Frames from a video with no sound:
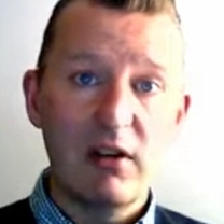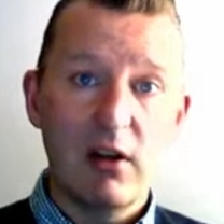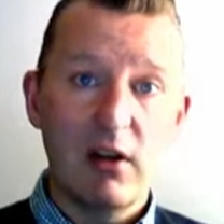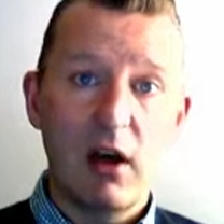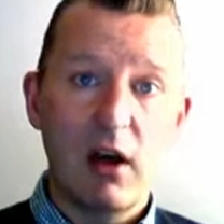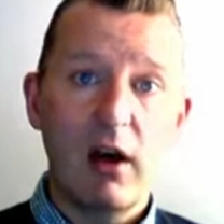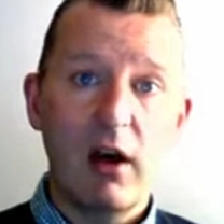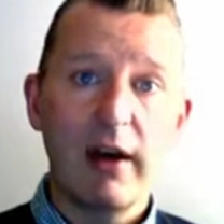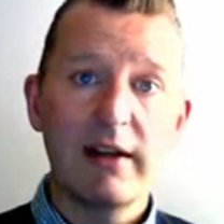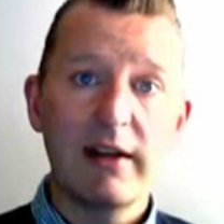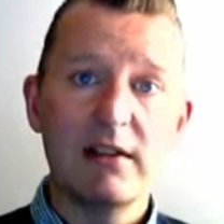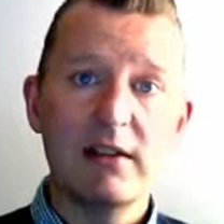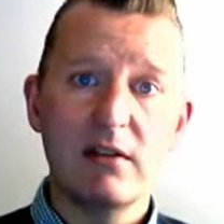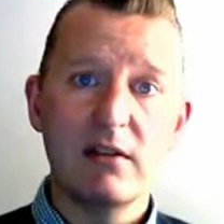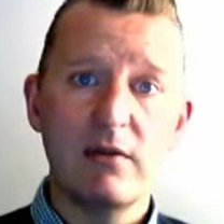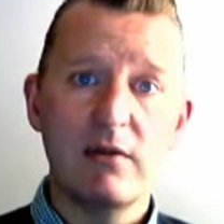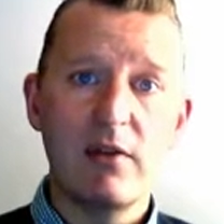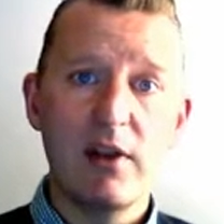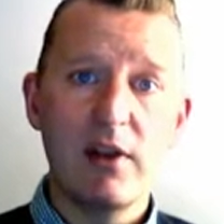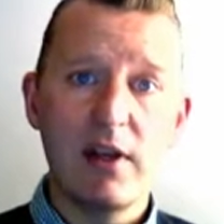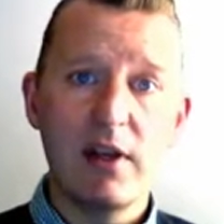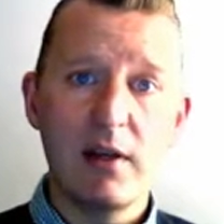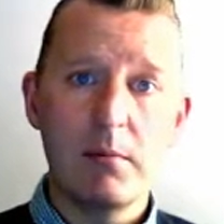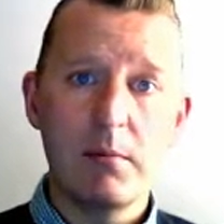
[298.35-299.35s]
at the height
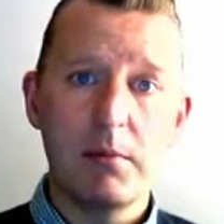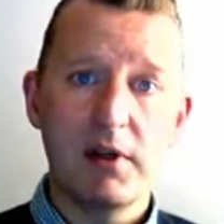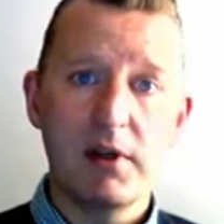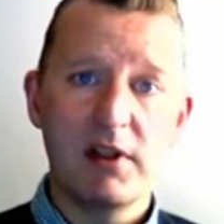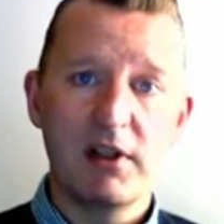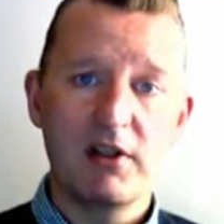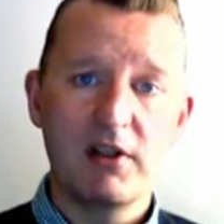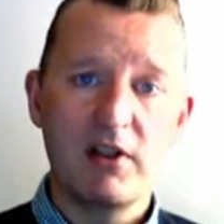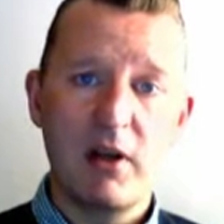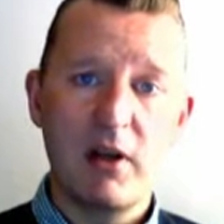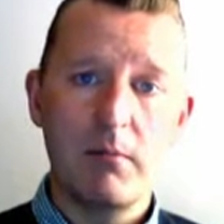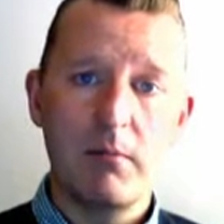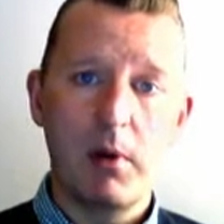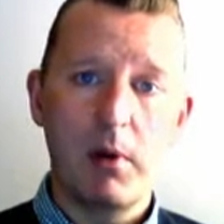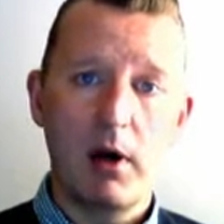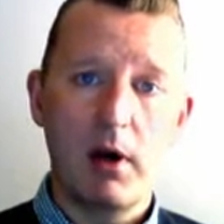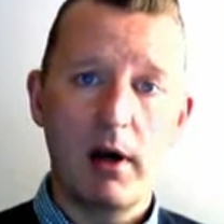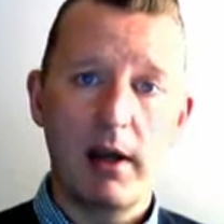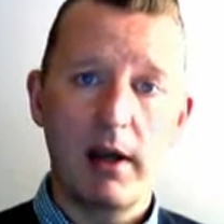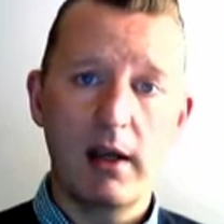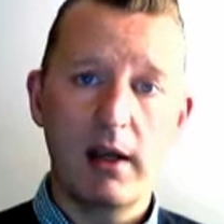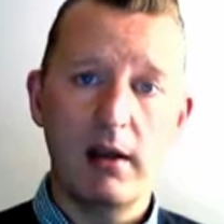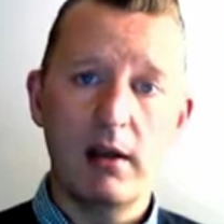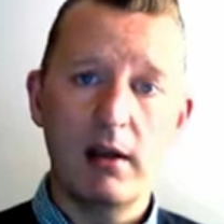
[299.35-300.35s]
of the British
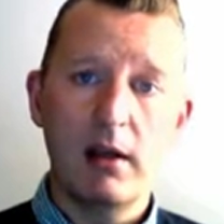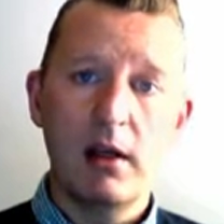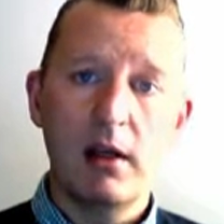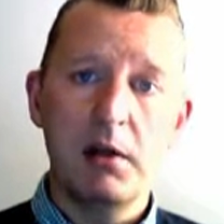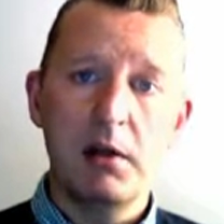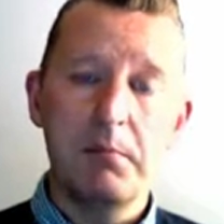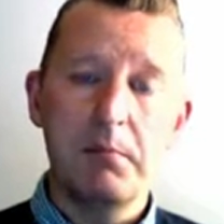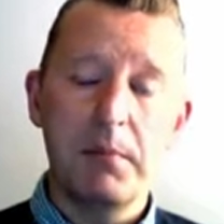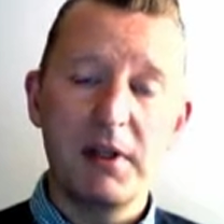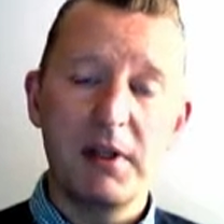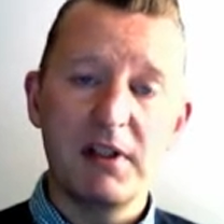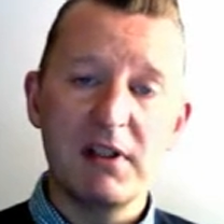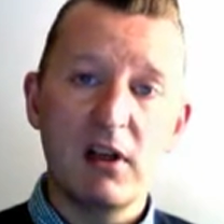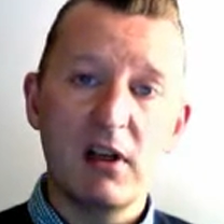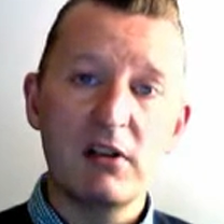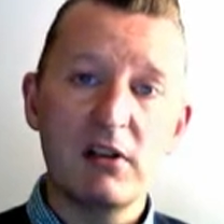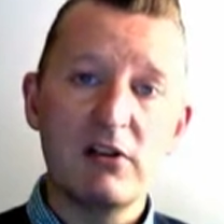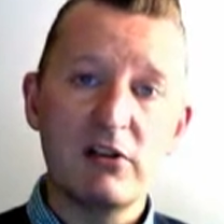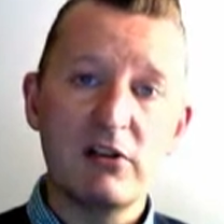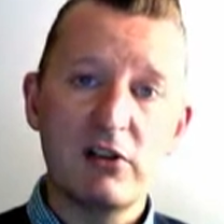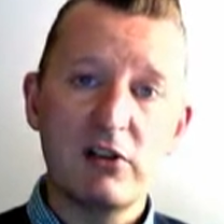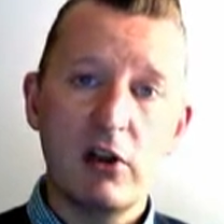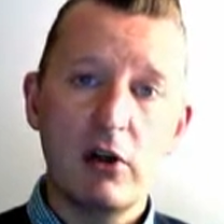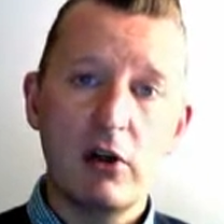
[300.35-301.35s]
Empire, but
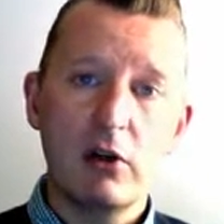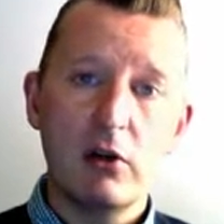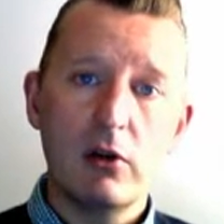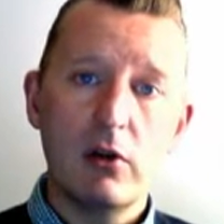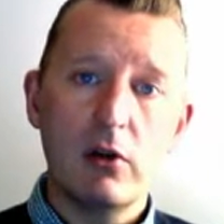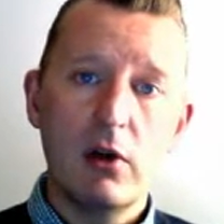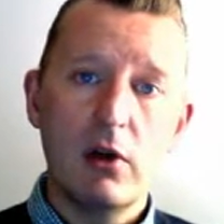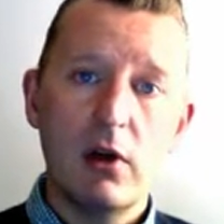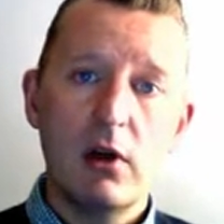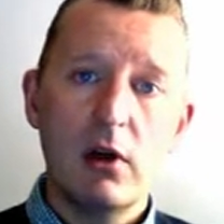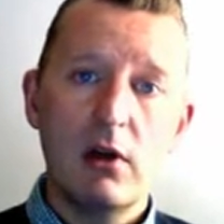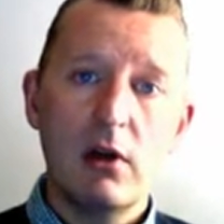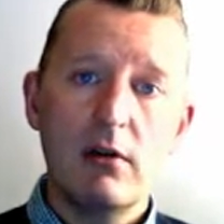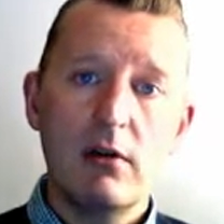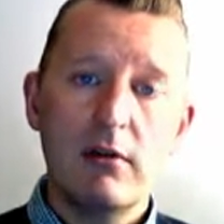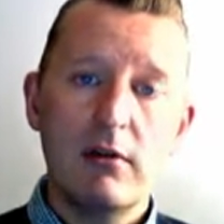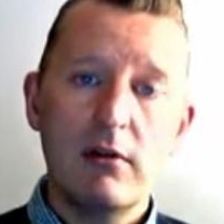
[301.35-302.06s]
does so